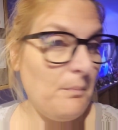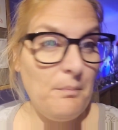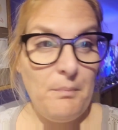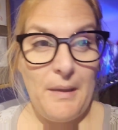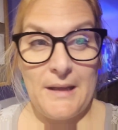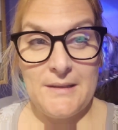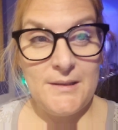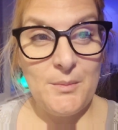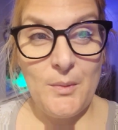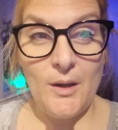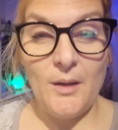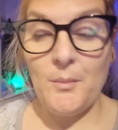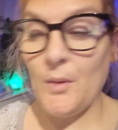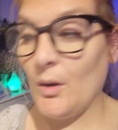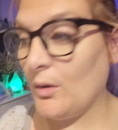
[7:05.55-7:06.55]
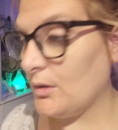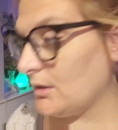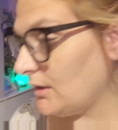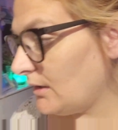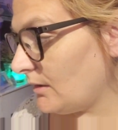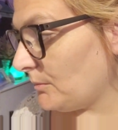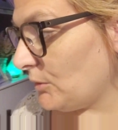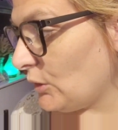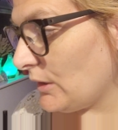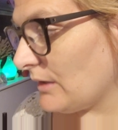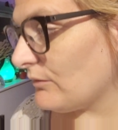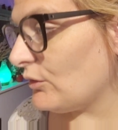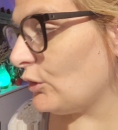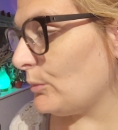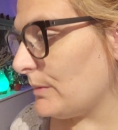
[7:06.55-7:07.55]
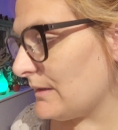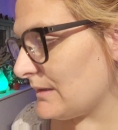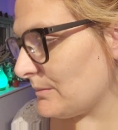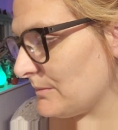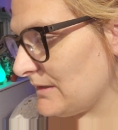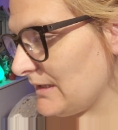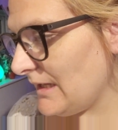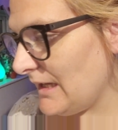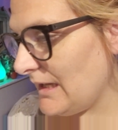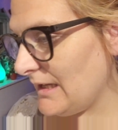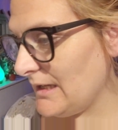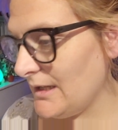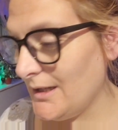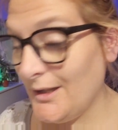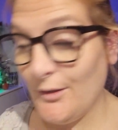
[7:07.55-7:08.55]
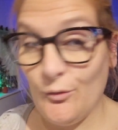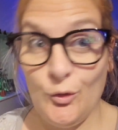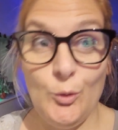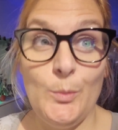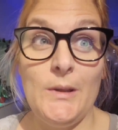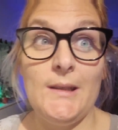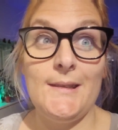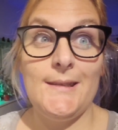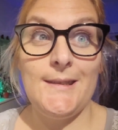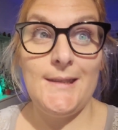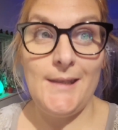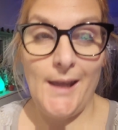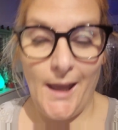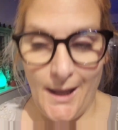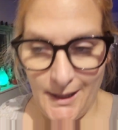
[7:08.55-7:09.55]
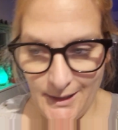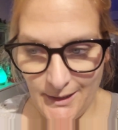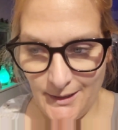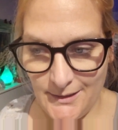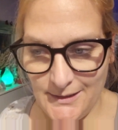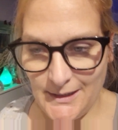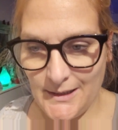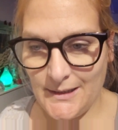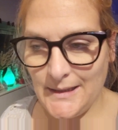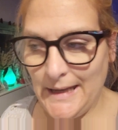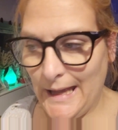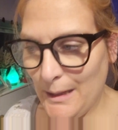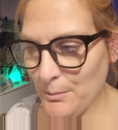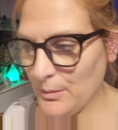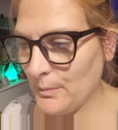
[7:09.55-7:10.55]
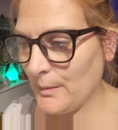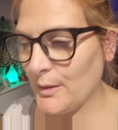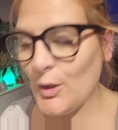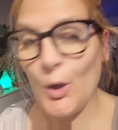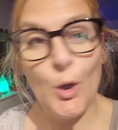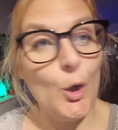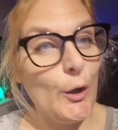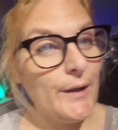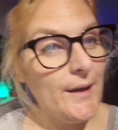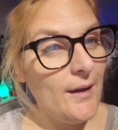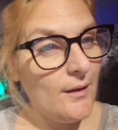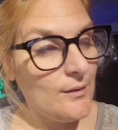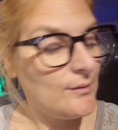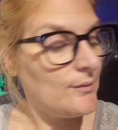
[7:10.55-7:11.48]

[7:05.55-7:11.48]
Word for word: pantomime on, and I'm cooking Reuben some tea. Reuben is tired. He had a nap, but not long enough.